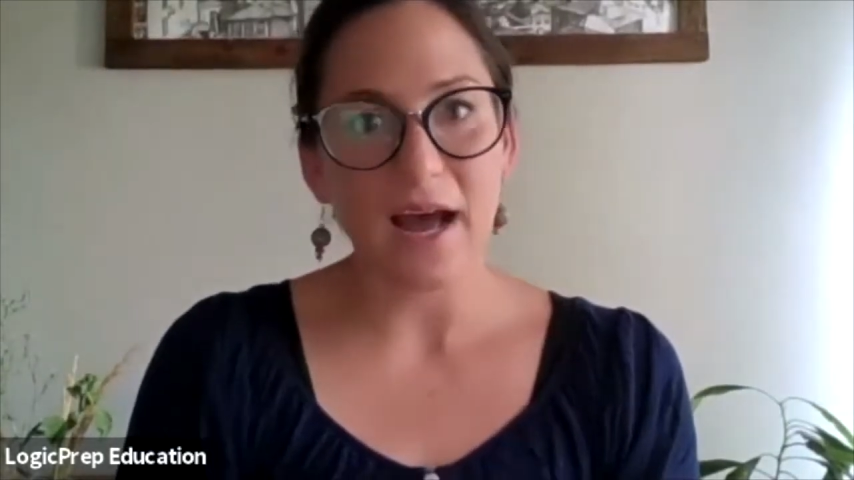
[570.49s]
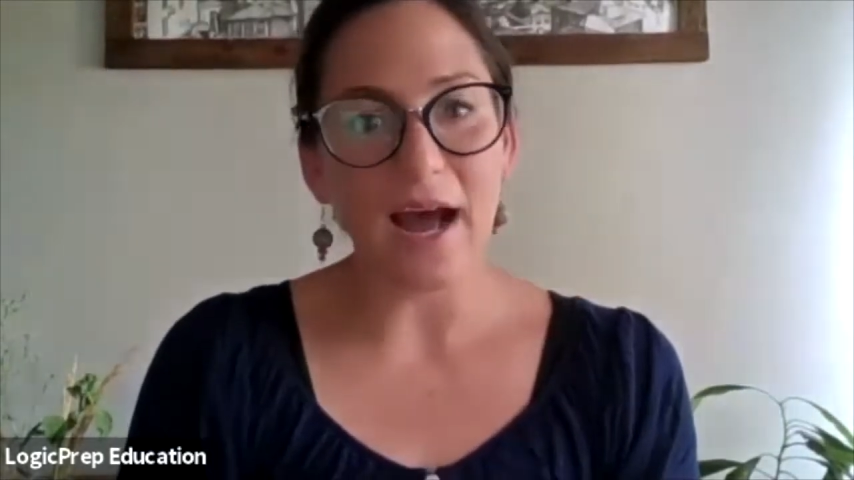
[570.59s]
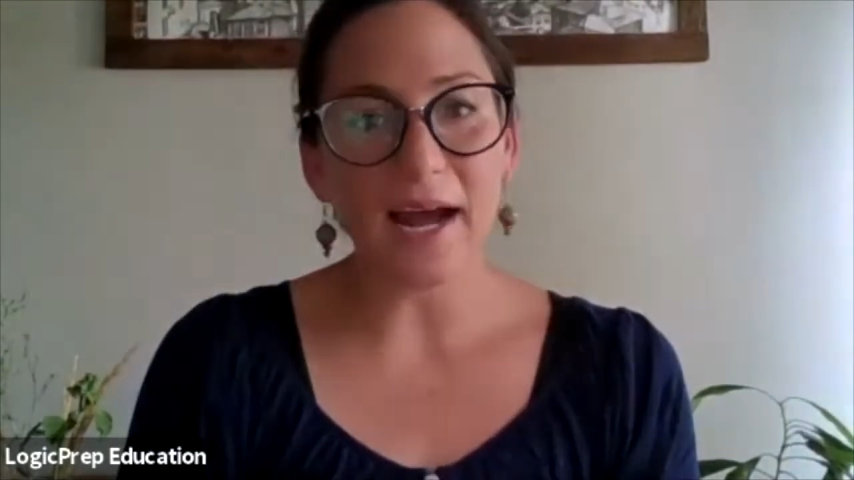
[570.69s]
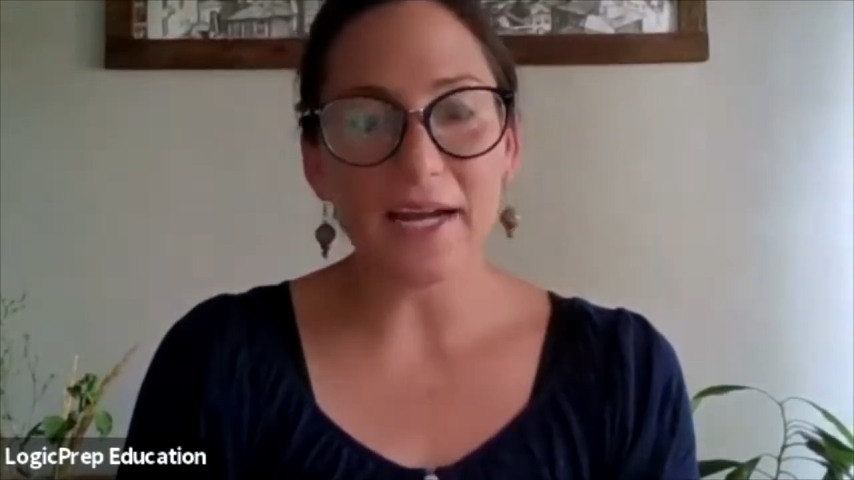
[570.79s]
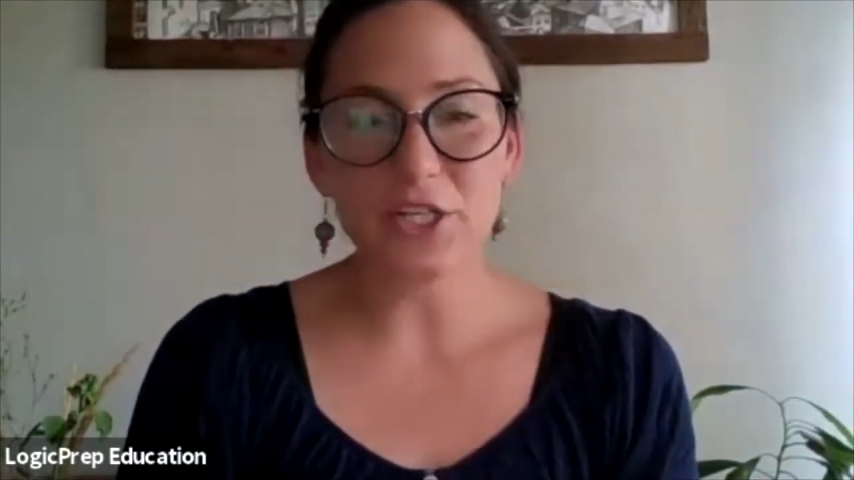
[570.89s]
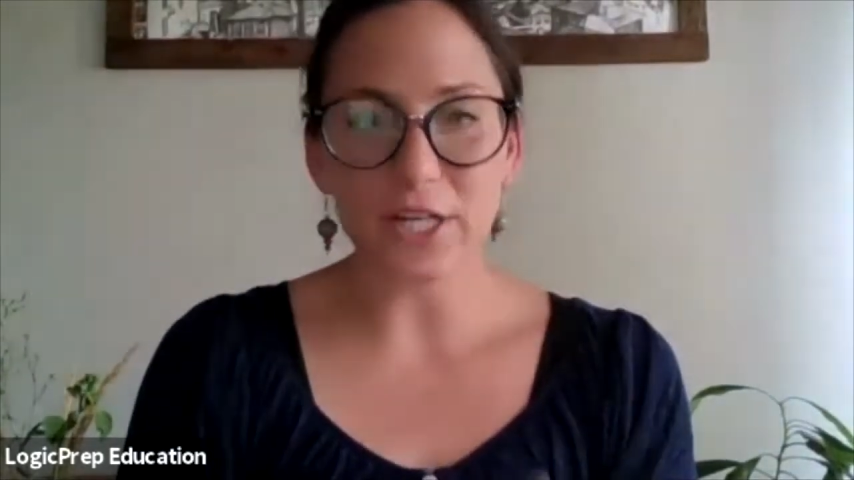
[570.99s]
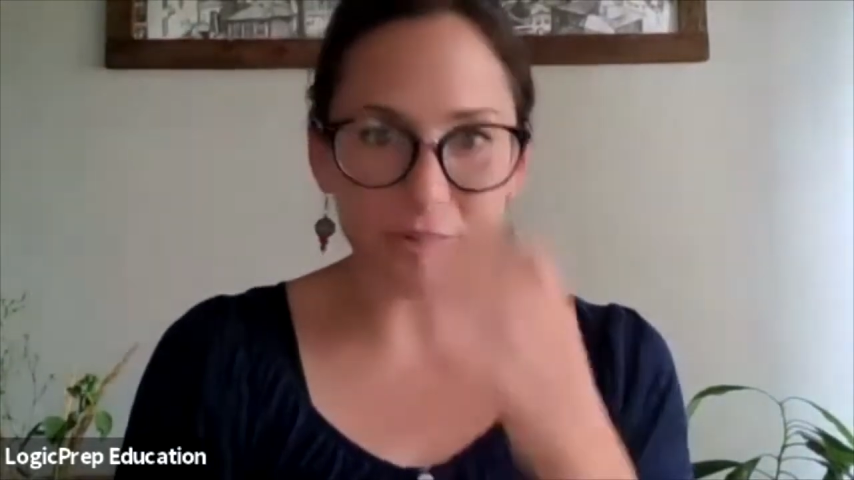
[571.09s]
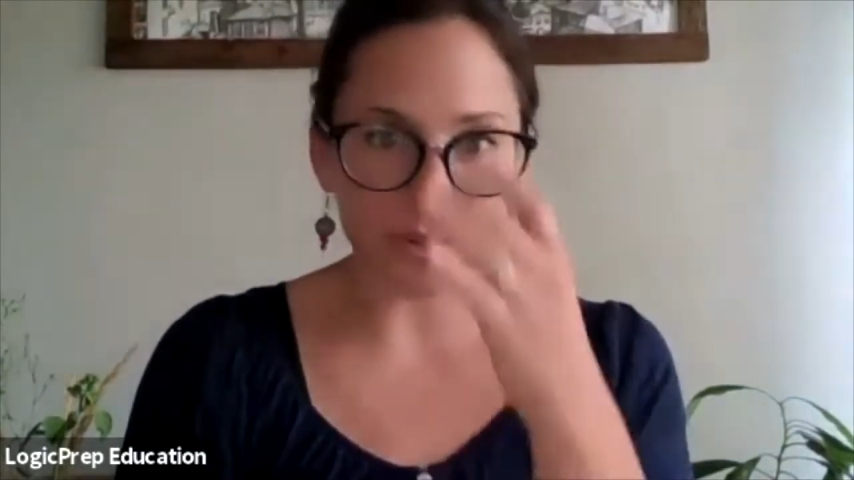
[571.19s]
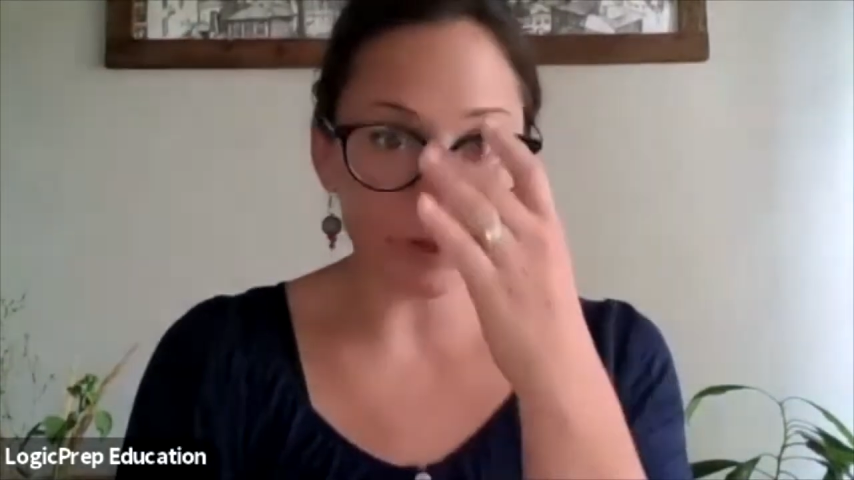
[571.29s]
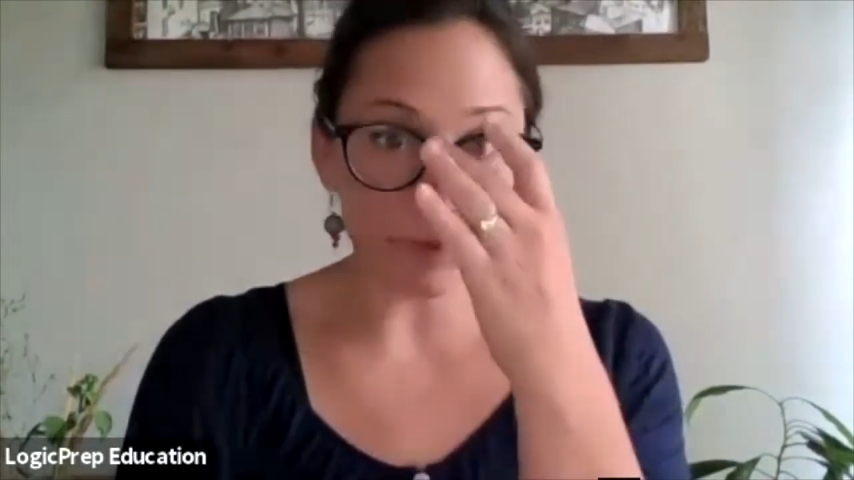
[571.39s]
I
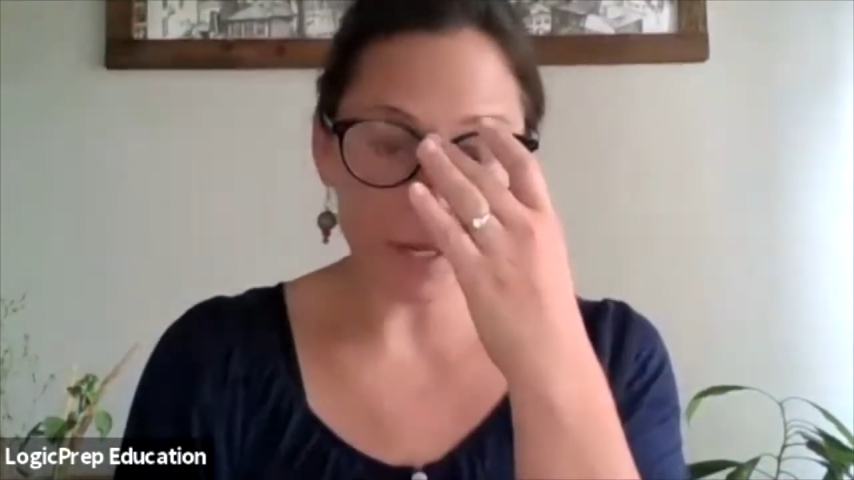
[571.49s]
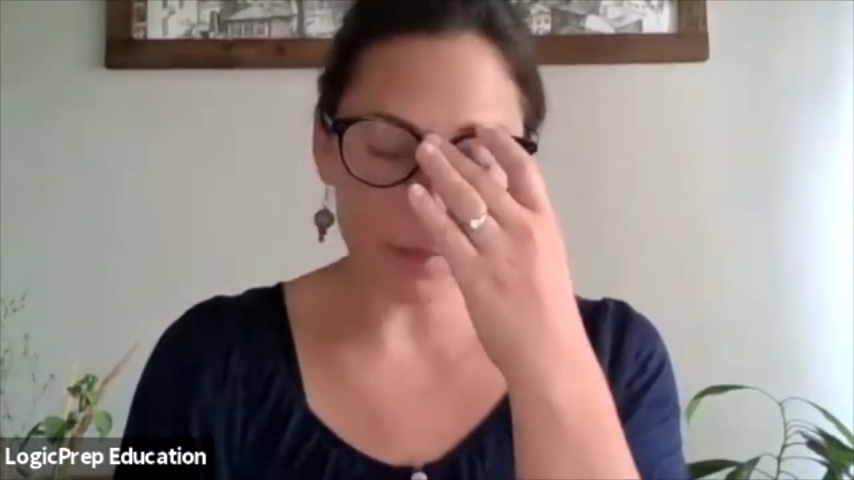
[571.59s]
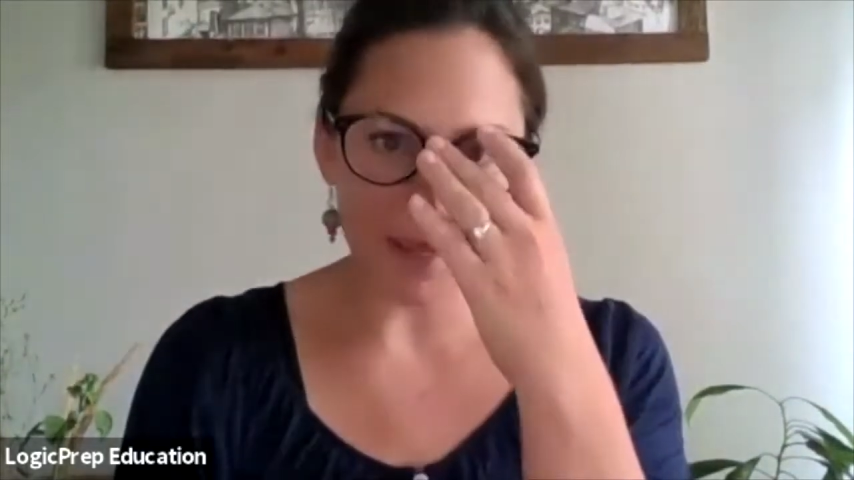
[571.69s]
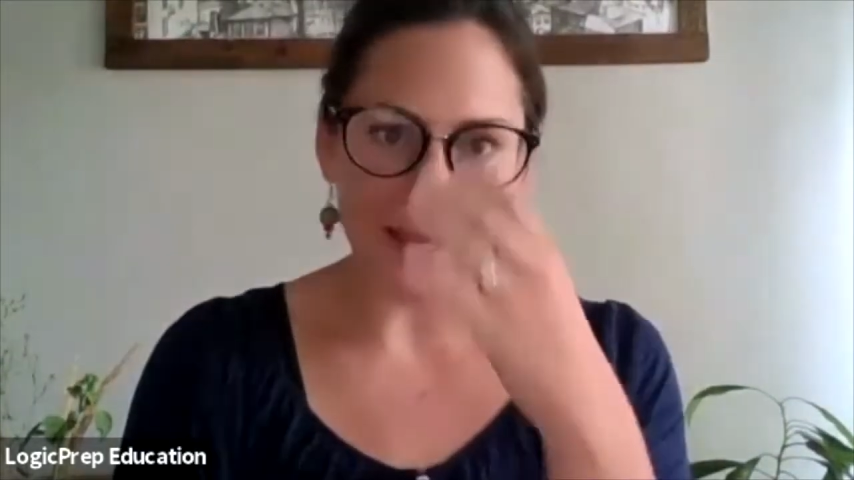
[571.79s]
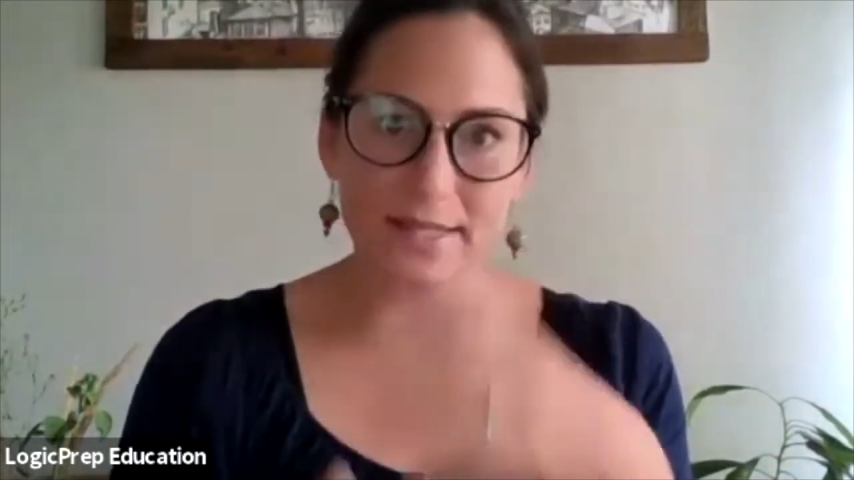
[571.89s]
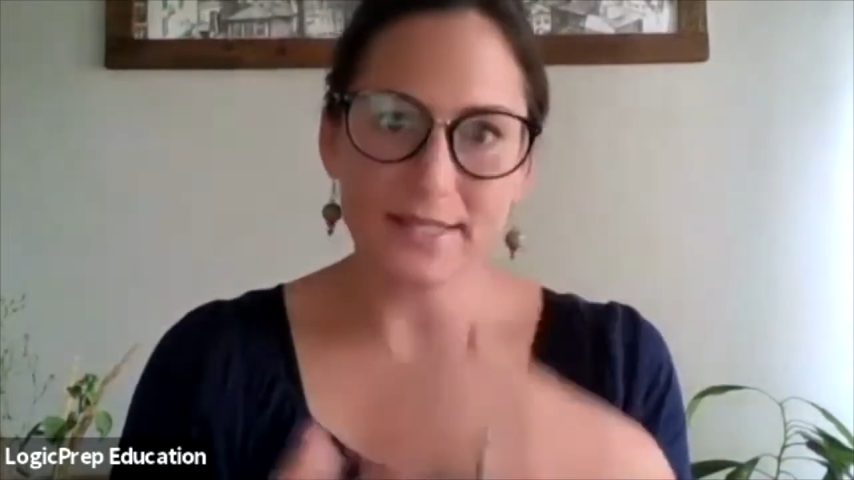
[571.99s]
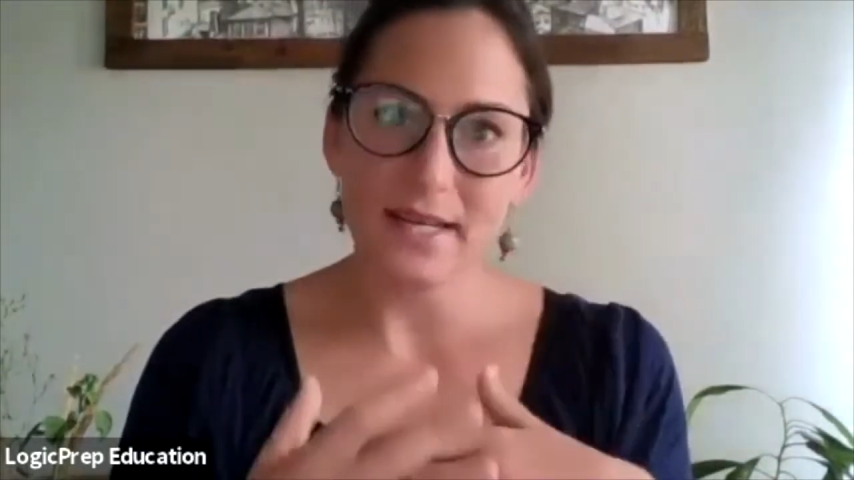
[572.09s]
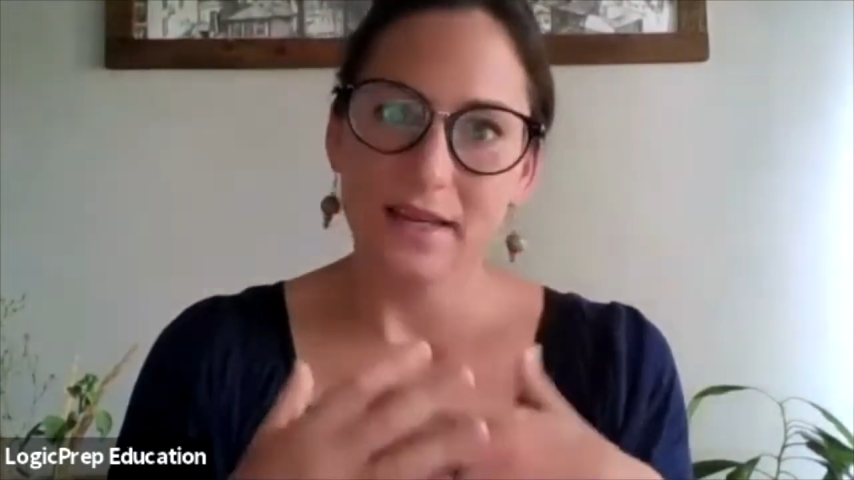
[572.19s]
generally recommend